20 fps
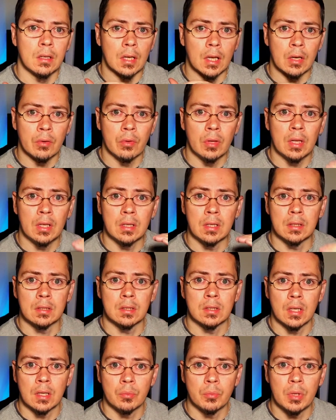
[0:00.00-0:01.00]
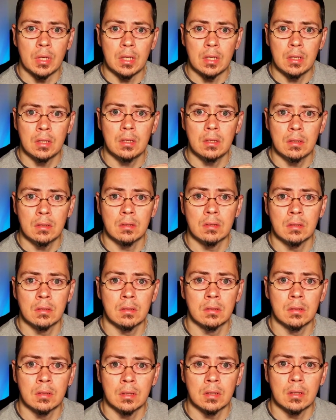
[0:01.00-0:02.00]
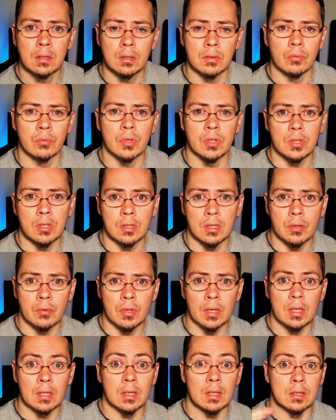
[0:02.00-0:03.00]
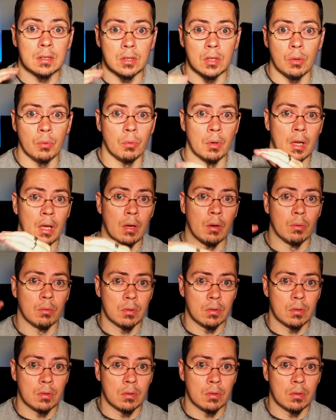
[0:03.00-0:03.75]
everything that's coming in versus everything that's going out.